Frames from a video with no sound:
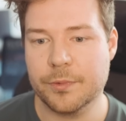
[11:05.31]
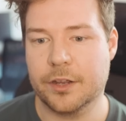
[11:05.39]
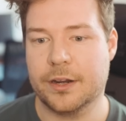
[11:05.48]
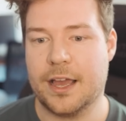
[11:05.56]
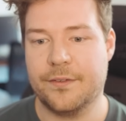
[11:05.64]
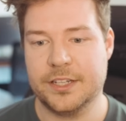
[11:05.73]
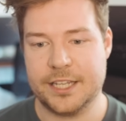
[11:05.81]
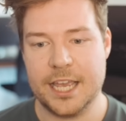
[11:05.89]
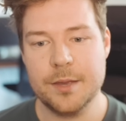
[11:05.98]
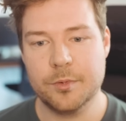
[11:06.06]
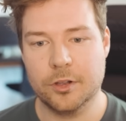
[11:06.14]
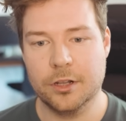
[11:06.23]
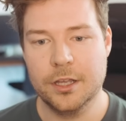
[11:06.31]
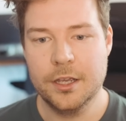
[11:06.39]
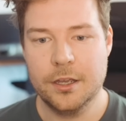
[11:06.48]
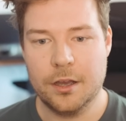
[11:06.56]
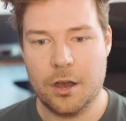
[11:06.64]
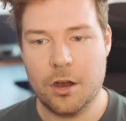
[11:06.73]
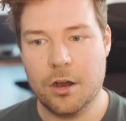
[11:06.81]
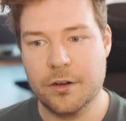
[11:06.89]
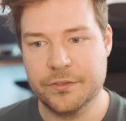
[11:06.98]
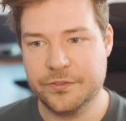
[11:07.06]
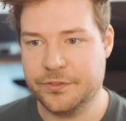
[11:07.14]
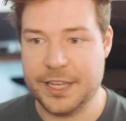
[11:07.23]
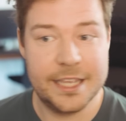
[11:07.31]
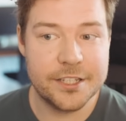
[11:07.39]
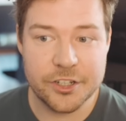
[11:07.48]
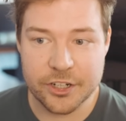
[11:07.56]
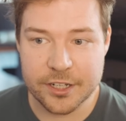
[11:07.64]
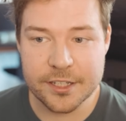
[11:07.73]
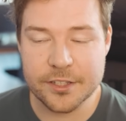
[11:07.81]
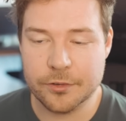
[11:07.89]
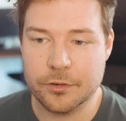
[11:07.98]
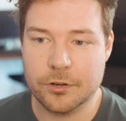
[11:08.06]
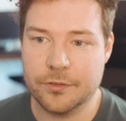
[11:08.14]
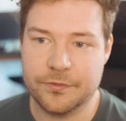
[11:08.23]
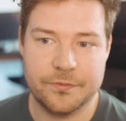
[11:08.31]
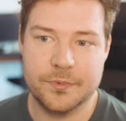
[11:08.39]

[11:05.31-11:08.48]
We could have a table of integers or of,